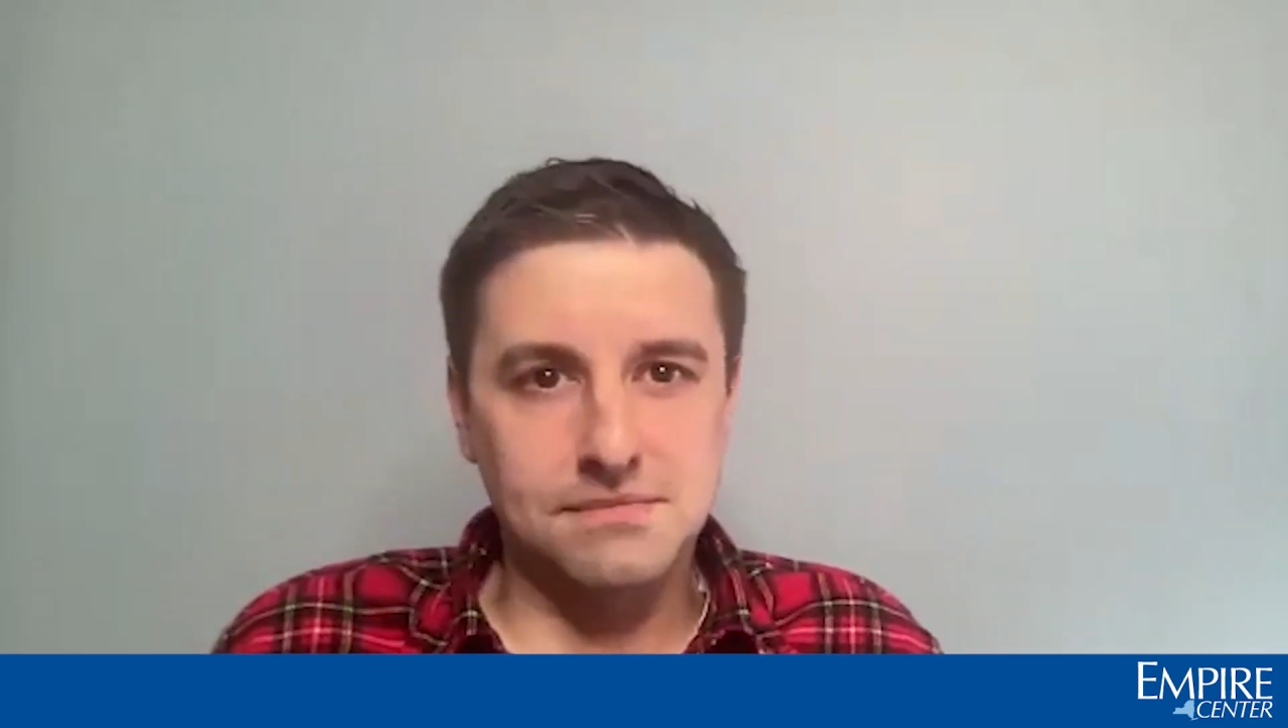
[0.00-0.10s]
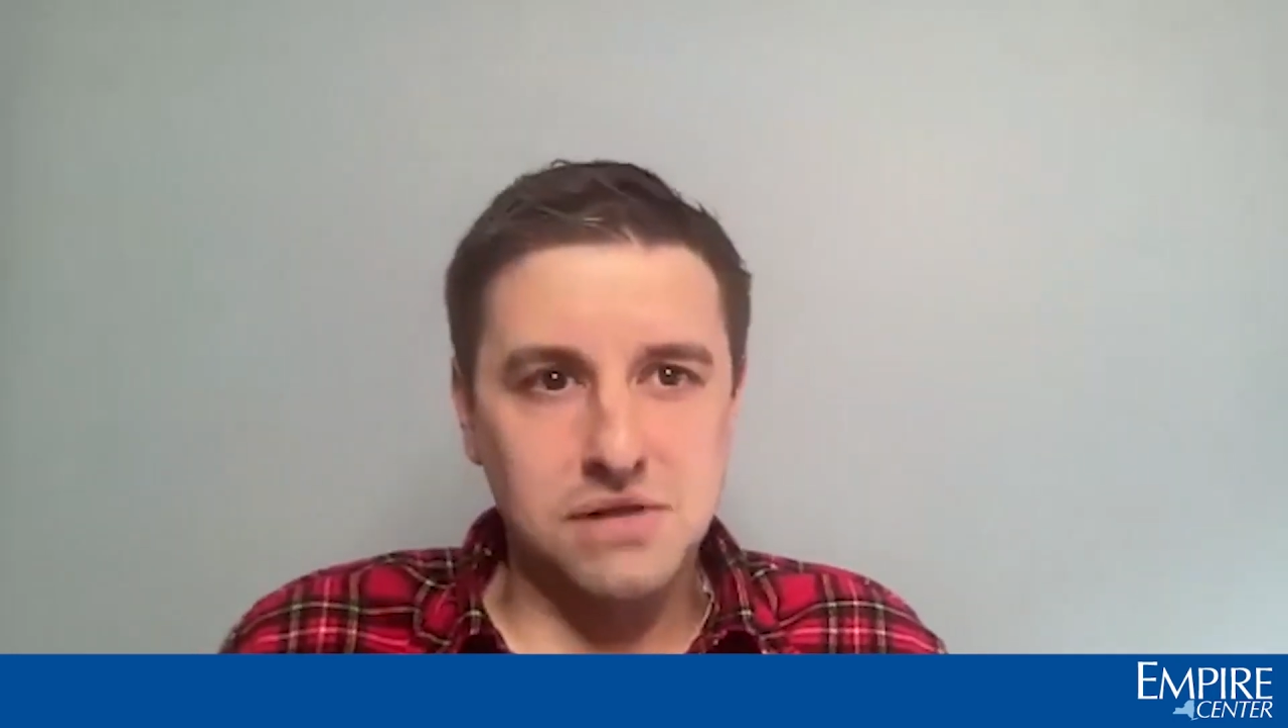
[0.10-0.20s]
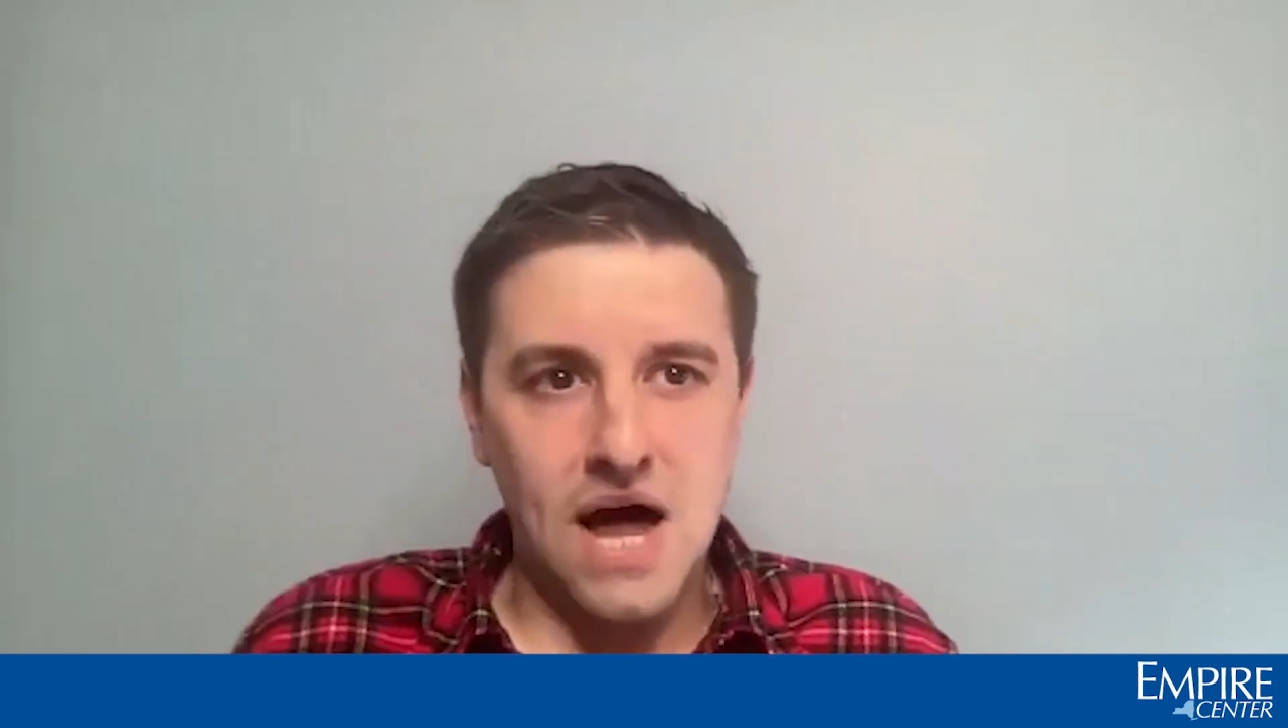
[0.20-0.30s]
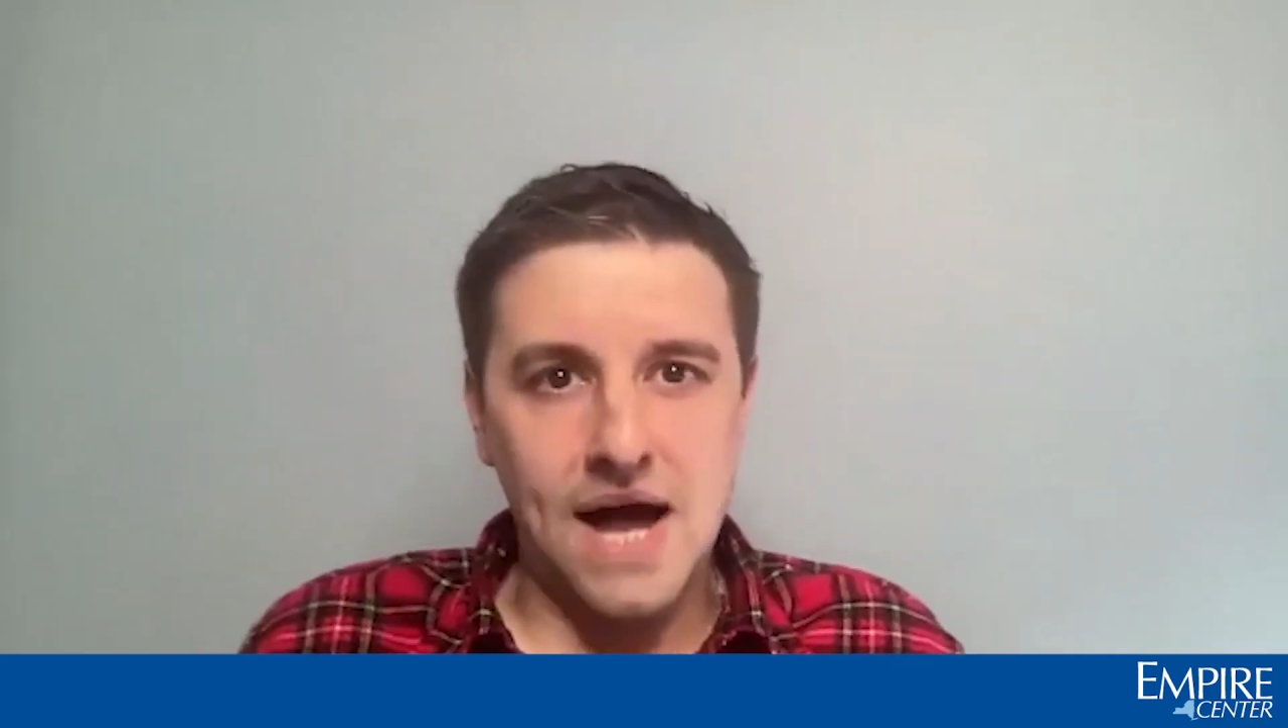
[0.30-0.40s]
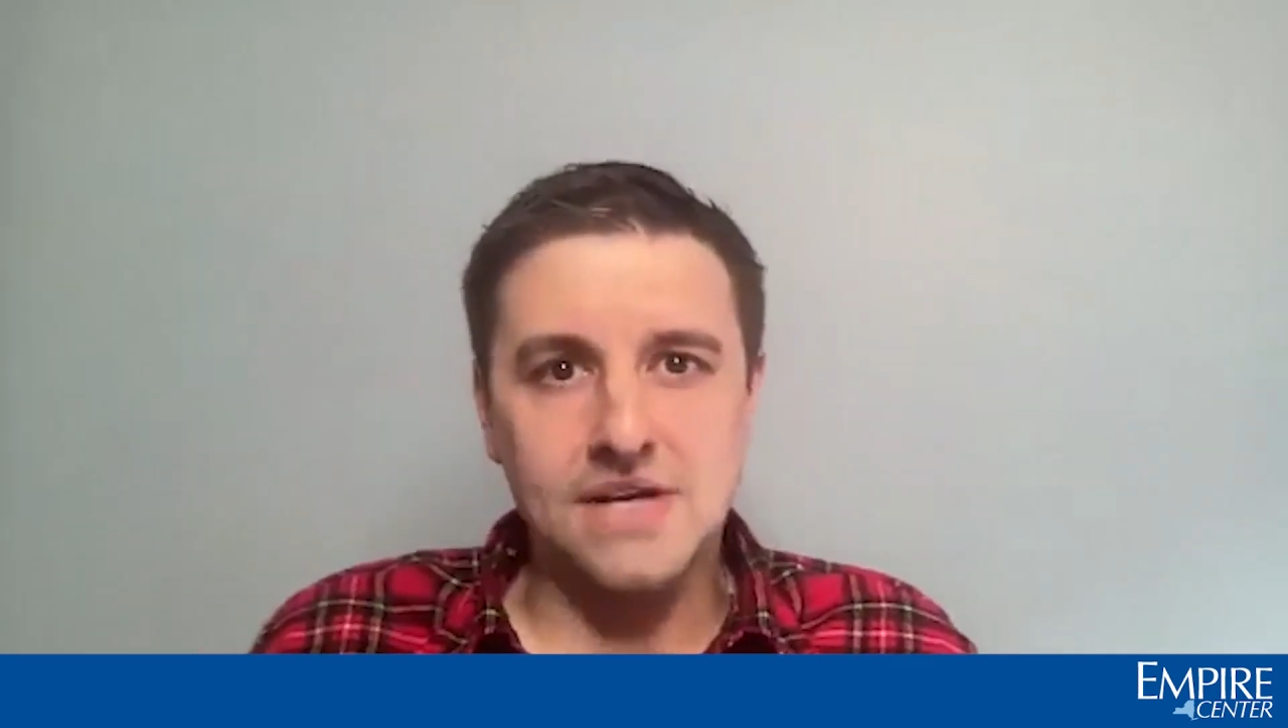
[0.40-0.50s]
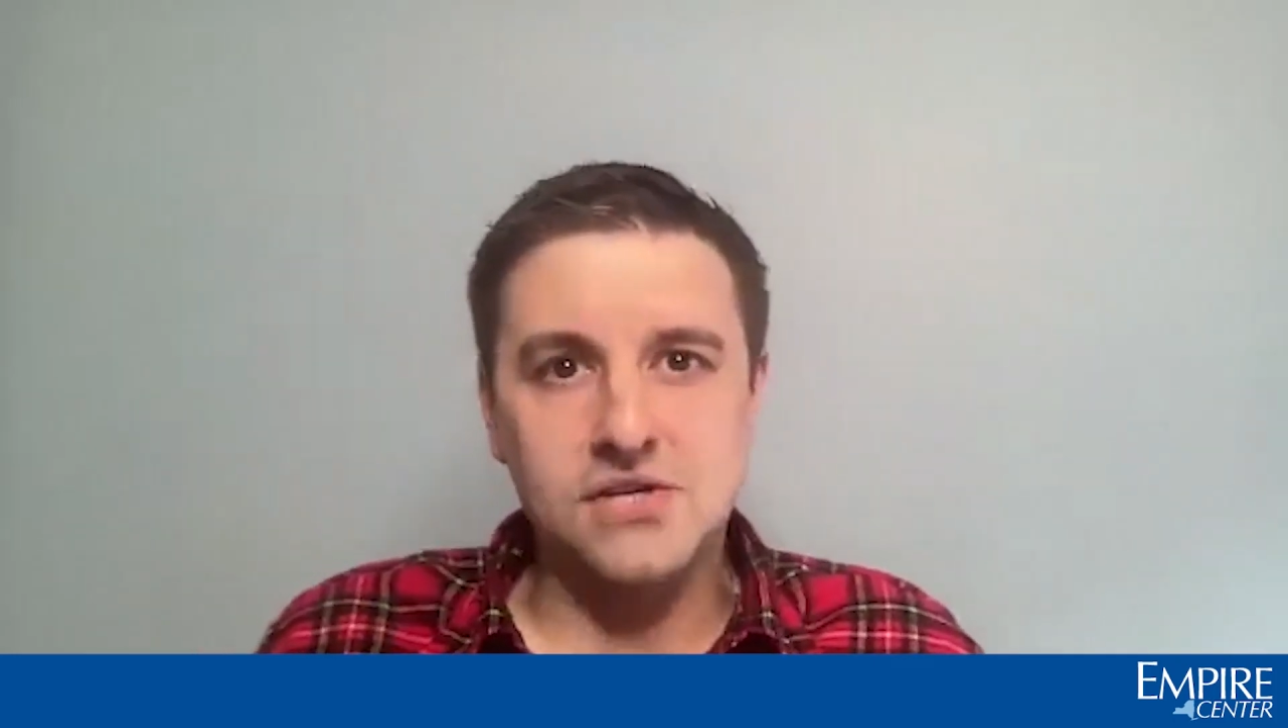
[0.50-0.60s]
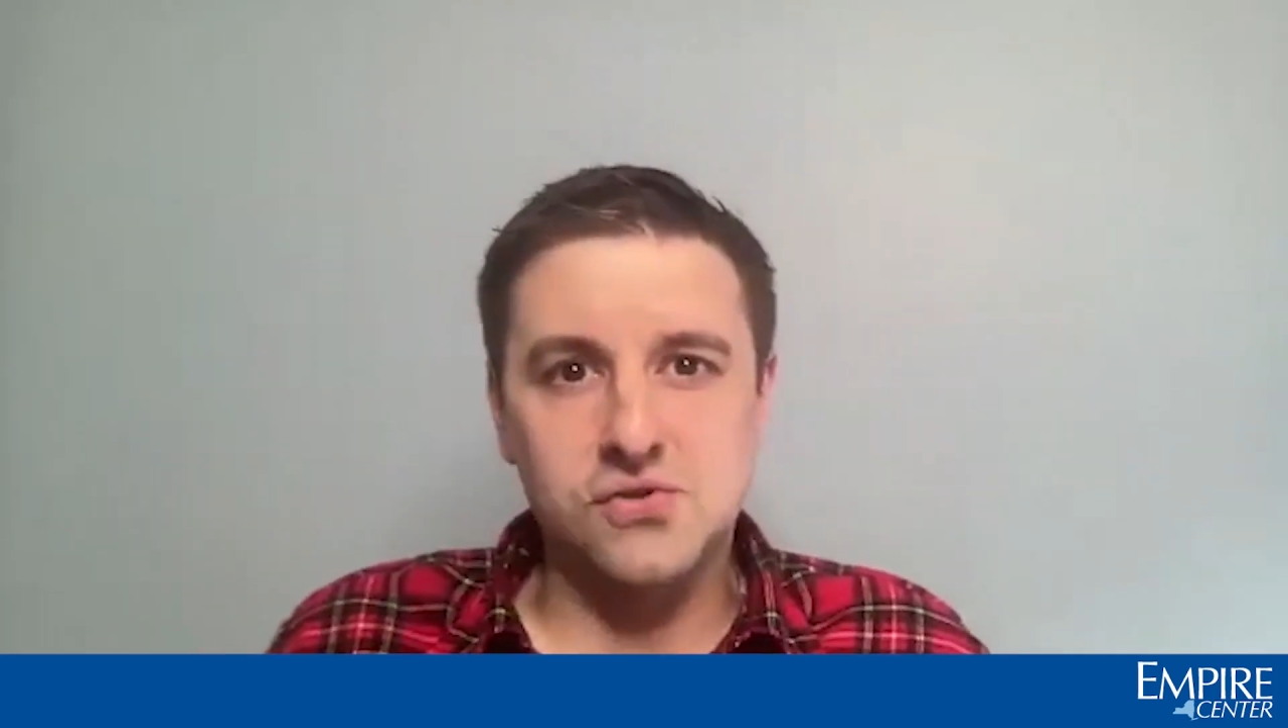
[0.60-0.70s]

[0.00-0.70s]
a block to